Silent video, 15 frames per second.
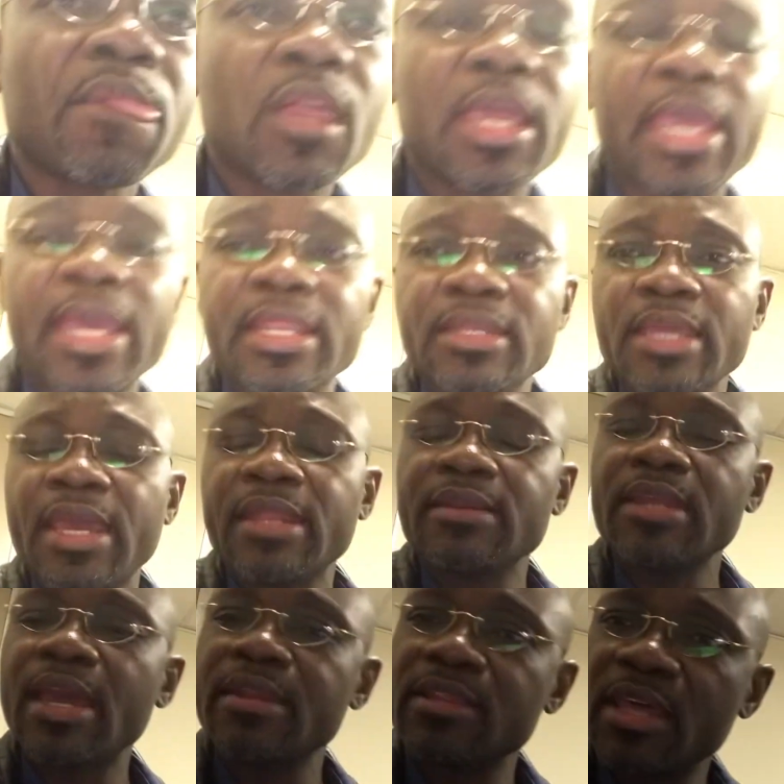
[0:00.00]

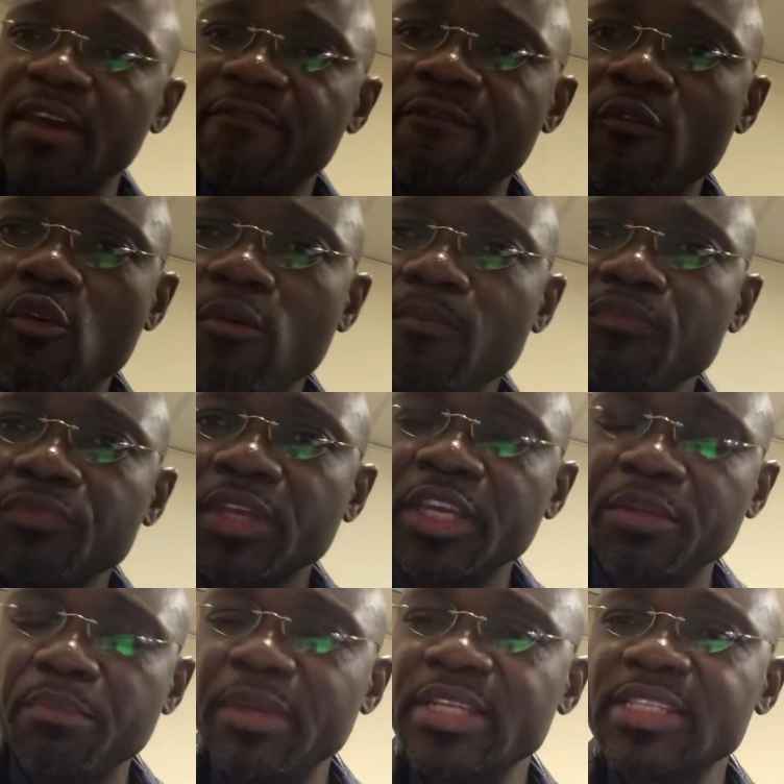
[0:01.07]
And therefore,
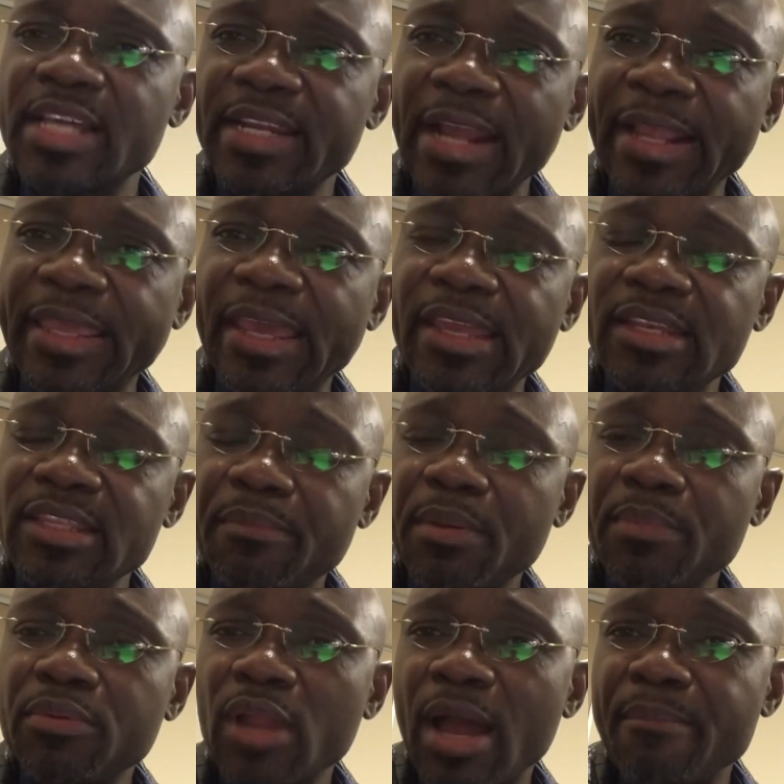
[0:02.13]
it means that again, the
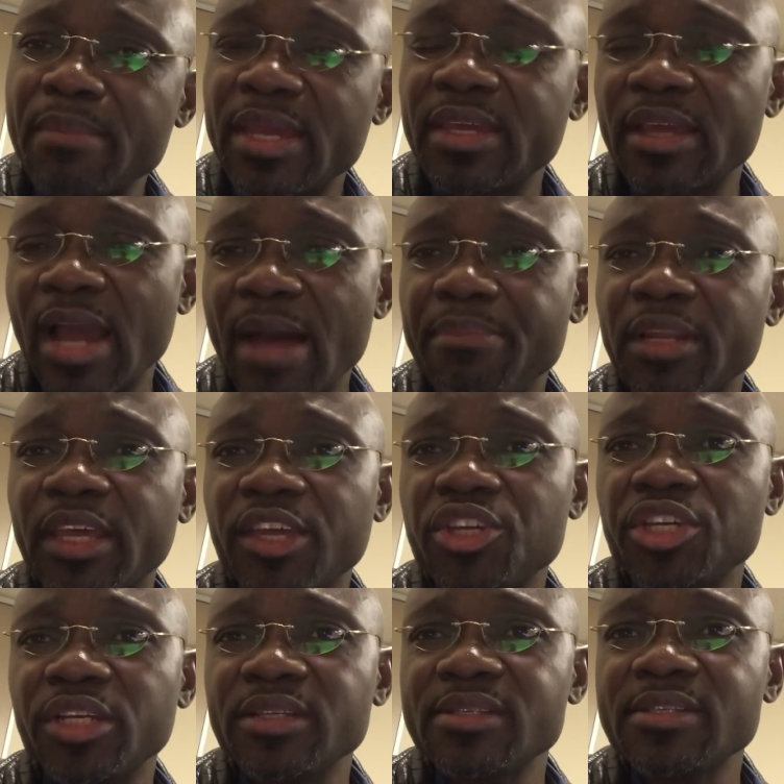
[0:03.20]
people are making
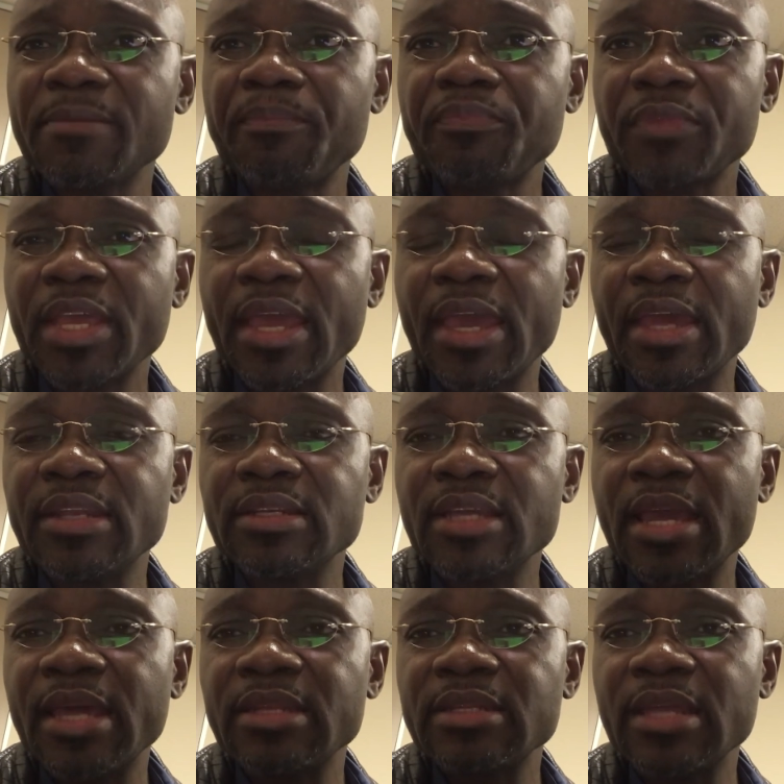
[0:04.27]
applications, I
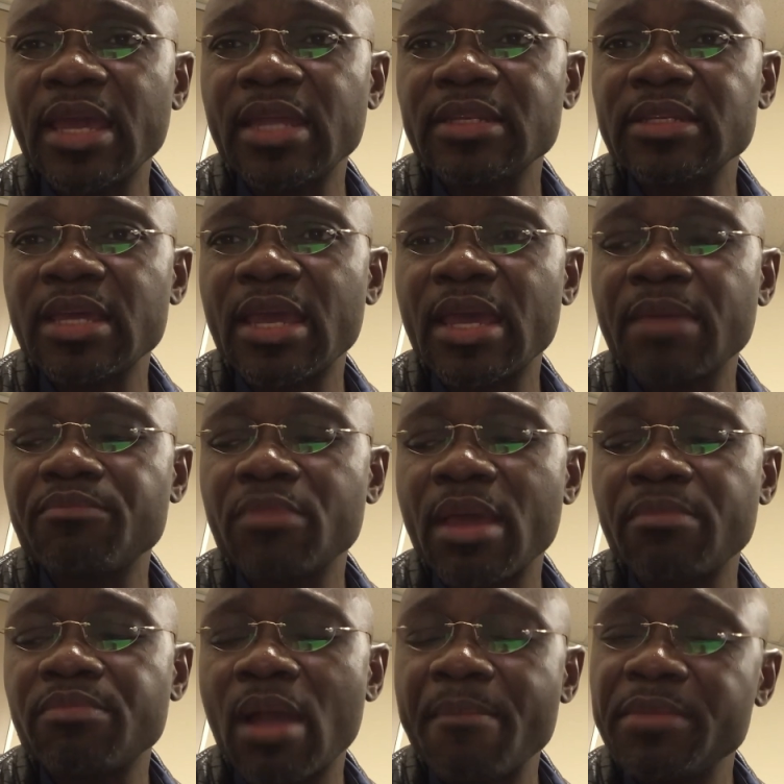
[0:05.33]

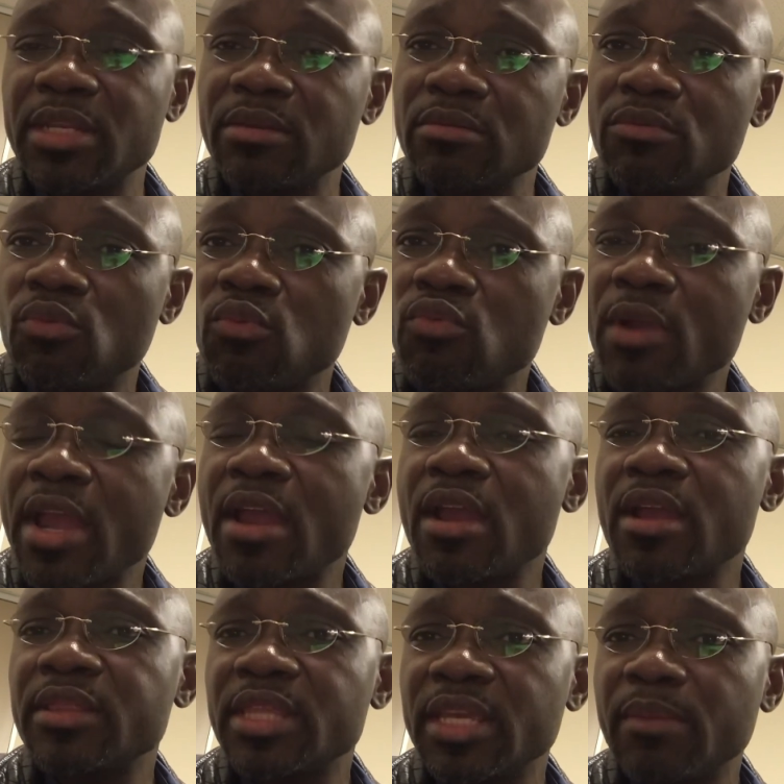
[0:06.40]
mean,
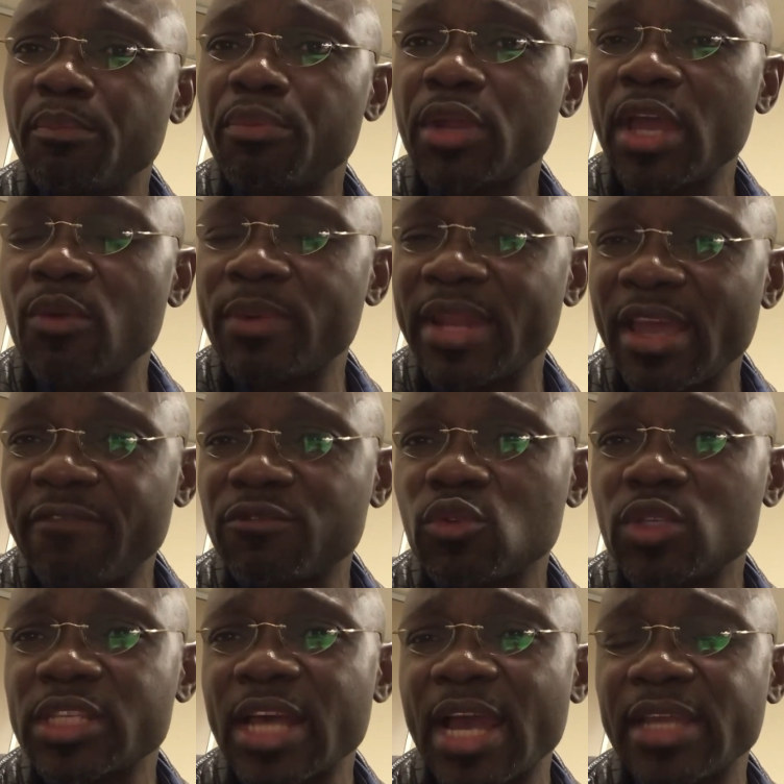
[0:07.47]
where the employer will have to
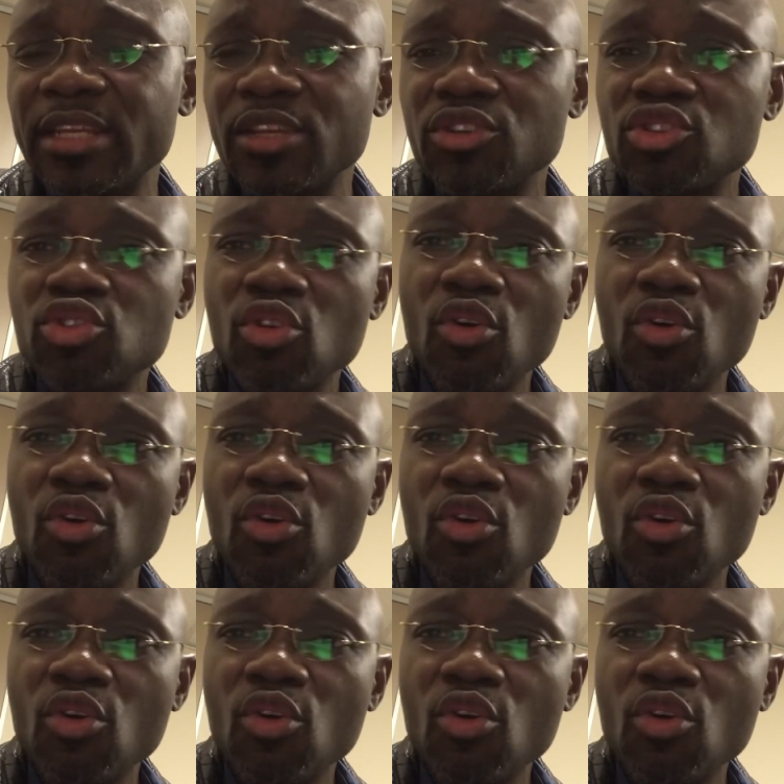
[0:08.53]
sign and show